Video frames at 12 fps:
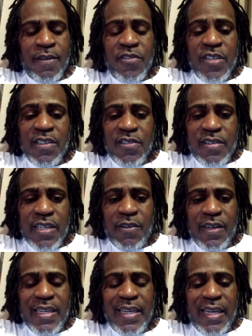
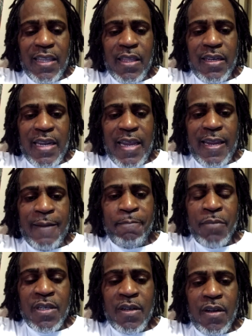sincerely in the
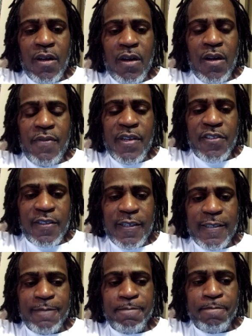name of his
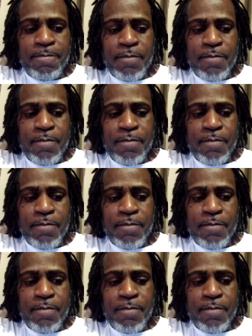son.